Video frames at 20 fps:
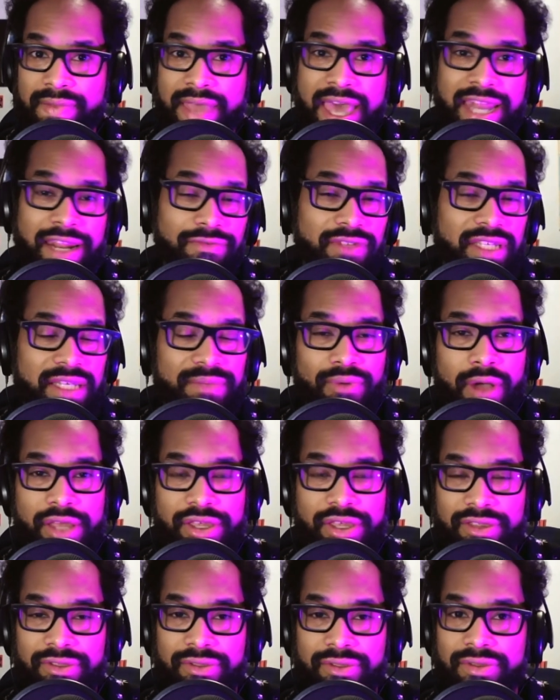NFT
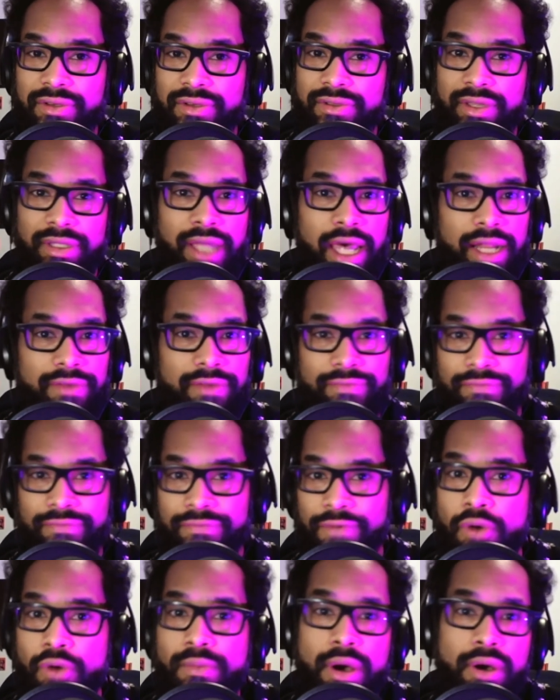projects, there's a lot of
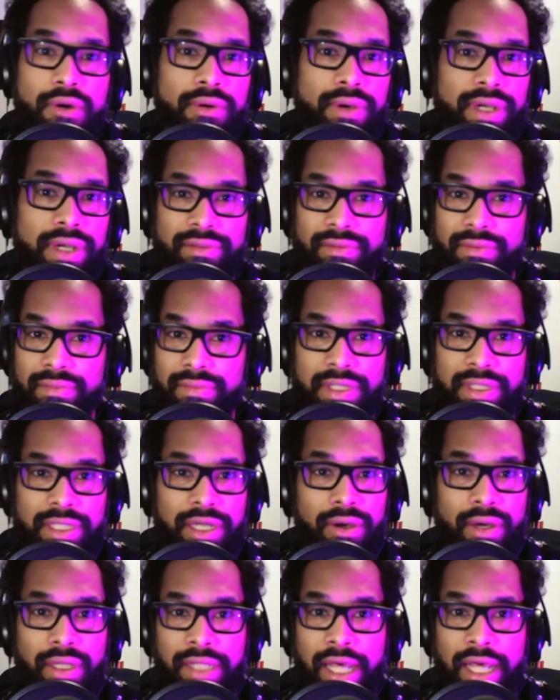FOMO and,
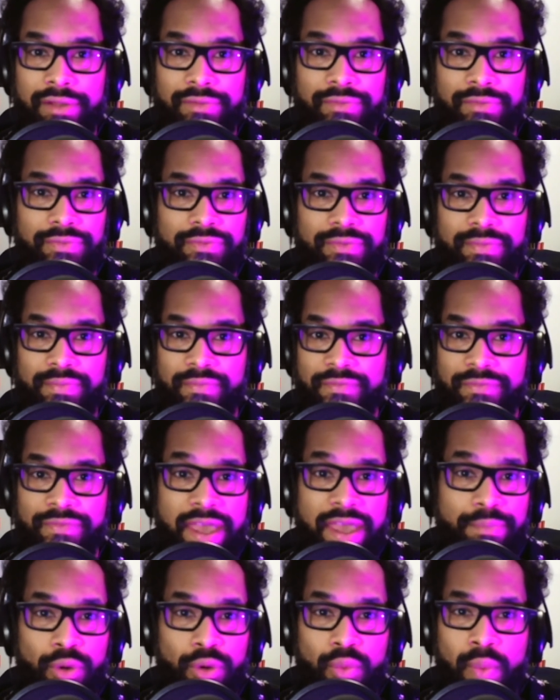a lot of
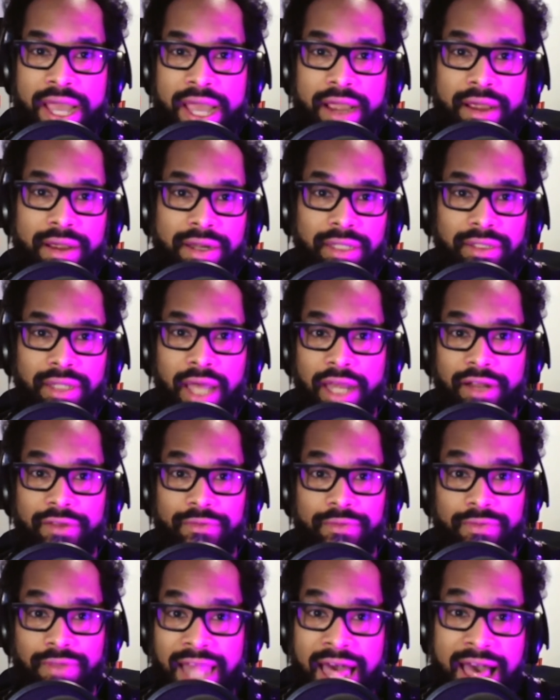vaporware and a lot
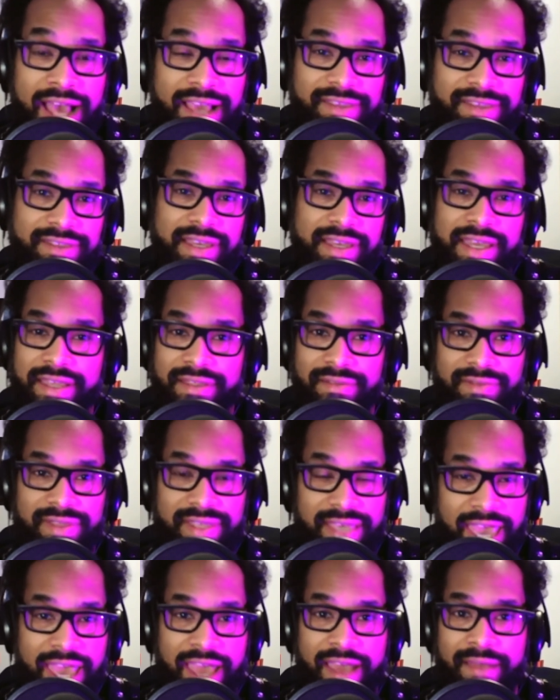of lies and
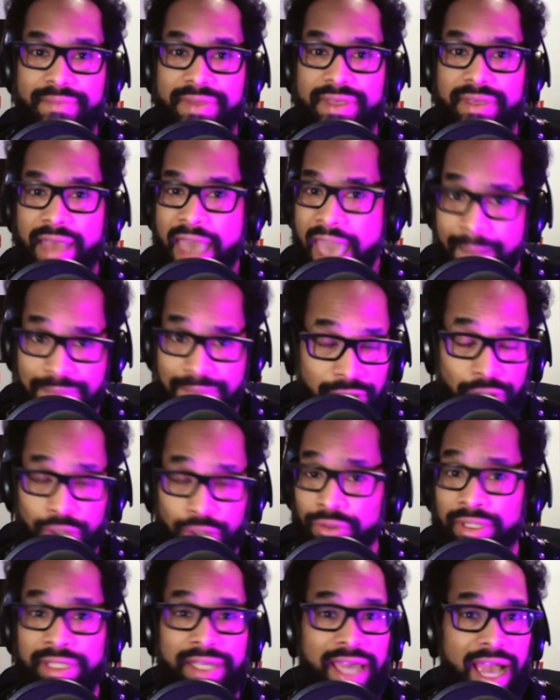scams.
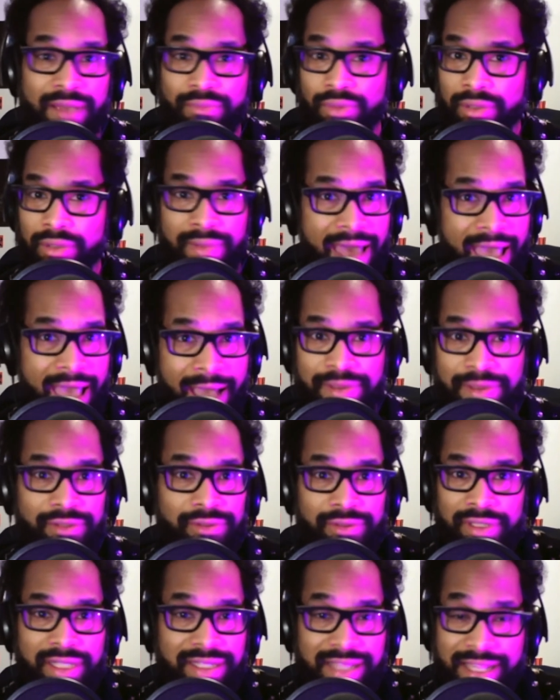Absolutely.
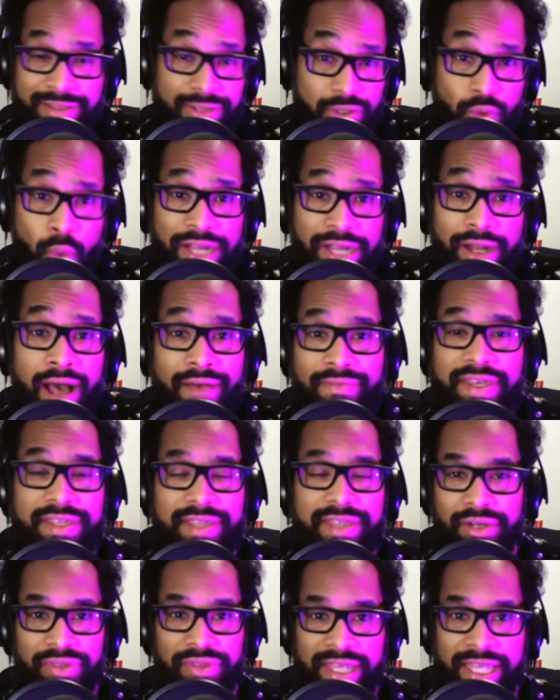That's quite
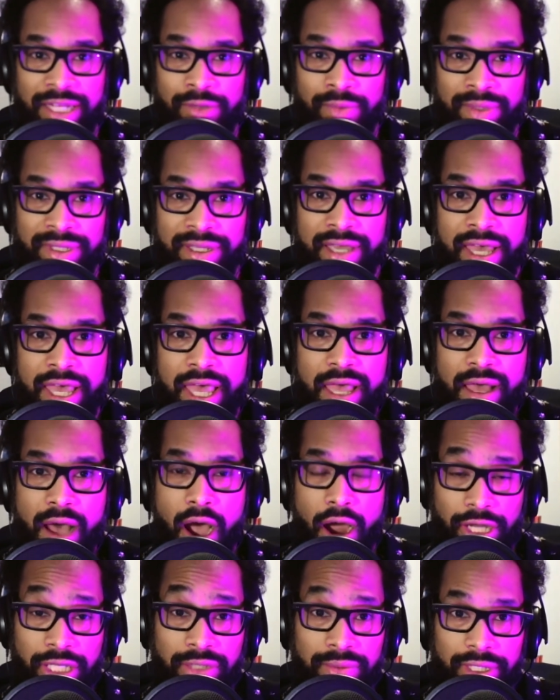obvious. I don't think anyone
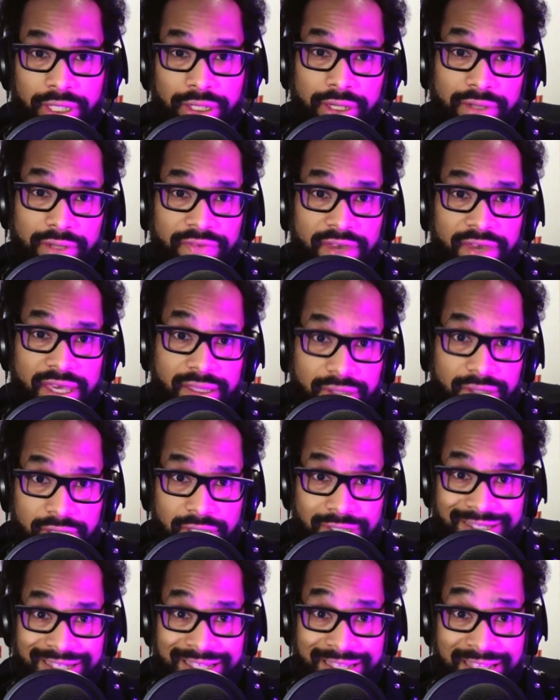arguing in good faith
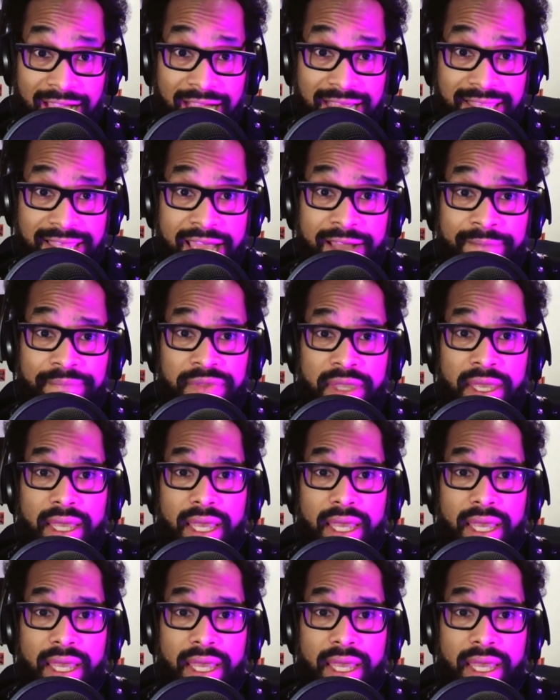could deny that.